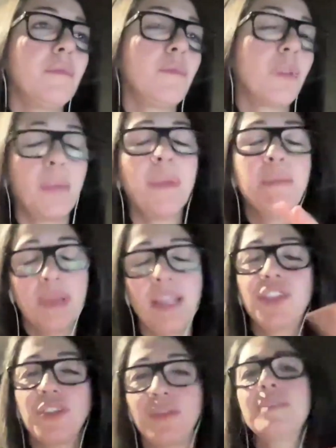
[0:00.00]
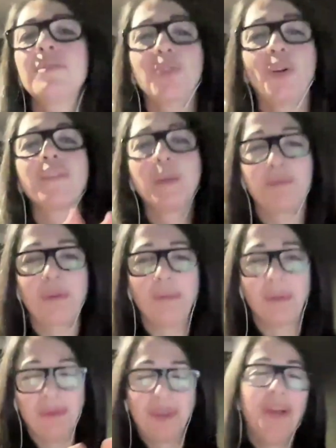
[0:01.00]
When I mean pleasure is solve their
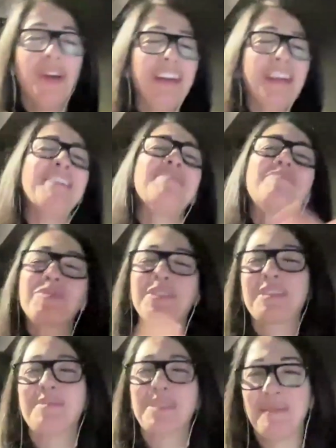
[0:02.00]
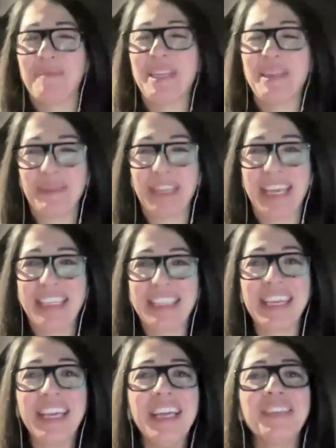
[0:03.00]
problems, puts them in a better place.
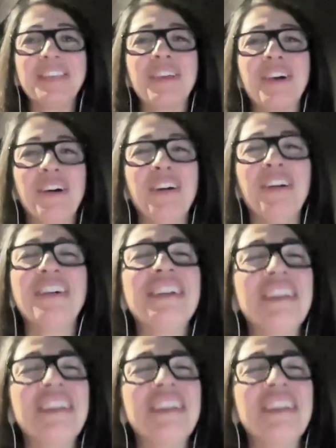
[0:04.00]
So,